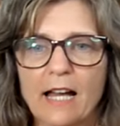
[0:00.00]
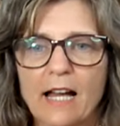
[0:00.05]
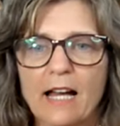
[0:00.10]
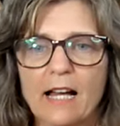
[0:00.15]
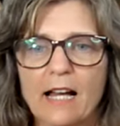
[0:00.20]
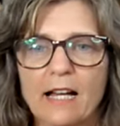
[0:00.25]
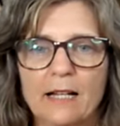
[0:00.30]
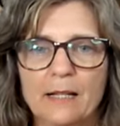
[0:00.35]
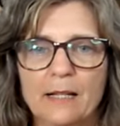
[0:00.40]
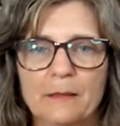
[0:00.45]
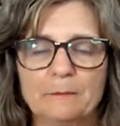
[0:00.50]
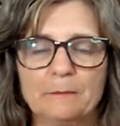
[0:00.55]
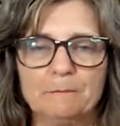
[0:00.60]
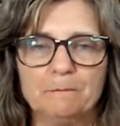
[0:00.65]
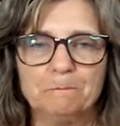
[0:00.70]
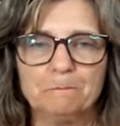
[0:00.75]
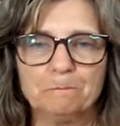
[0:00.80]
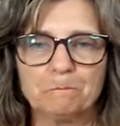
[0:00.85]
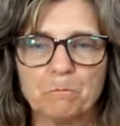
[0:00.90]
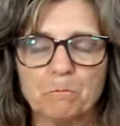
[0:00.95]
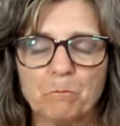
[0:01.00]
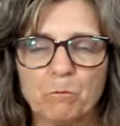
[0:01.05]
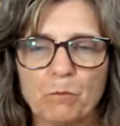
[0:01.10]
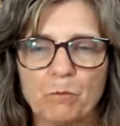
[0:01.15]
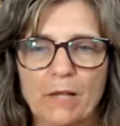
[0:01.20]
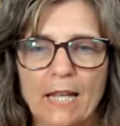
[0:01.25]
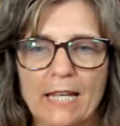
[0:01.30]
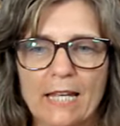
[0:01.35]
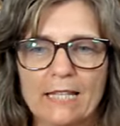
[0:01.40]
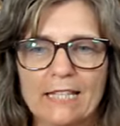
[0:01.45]
And
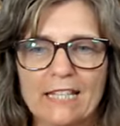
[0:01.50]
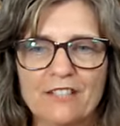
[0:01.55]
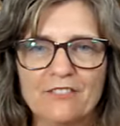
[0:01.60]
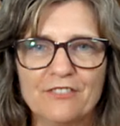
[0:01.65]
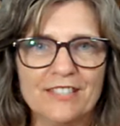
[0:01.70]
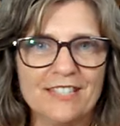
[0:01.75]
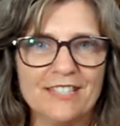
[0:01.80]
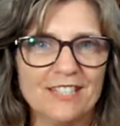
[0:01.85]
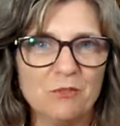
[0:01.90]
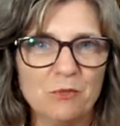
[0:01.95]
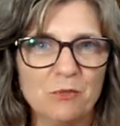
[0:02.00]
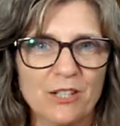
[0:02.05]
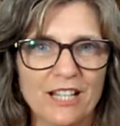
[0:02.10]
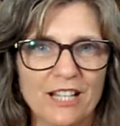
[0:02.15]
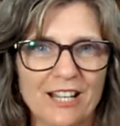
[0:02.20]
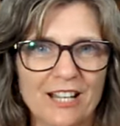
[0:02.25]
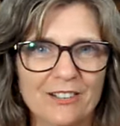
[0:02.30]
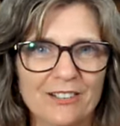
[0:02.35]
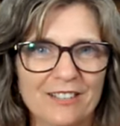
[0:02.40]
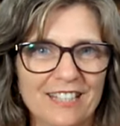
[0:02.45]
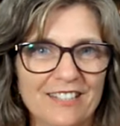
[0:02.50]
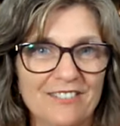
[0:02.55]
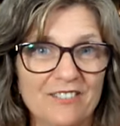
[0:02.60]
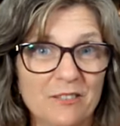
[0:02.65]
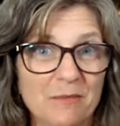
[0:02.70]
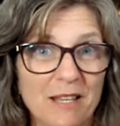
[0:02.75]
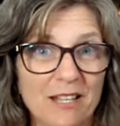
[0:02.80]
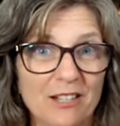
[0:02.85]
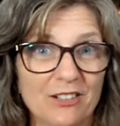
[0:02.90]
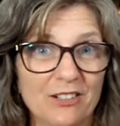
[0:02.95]
if it did work out,
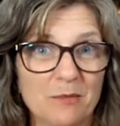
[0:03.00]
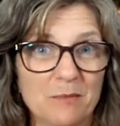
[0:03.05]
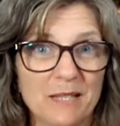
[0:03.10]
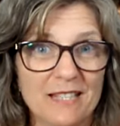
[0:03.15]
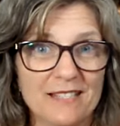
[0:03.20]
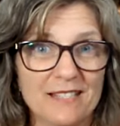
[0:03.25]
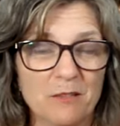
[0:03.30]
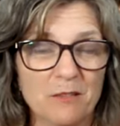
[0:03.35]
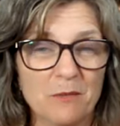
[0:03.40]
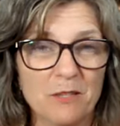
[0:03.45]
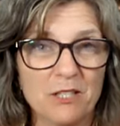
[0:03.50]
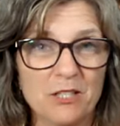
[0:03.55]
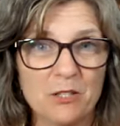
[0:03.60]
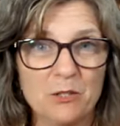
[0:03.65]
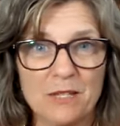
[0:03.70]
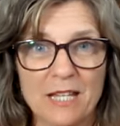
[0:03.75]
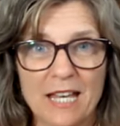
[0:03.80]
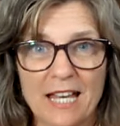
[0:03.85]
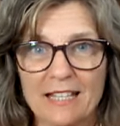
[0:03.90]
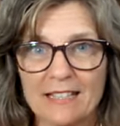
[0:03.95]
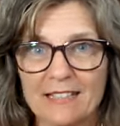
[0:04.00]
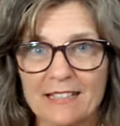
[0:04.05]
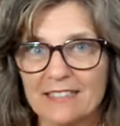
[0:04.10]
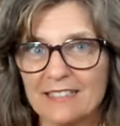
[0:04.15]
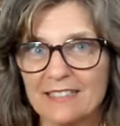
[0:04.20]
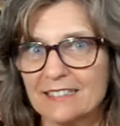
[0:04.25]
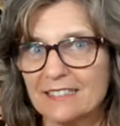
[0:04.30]
even better, because then we knew that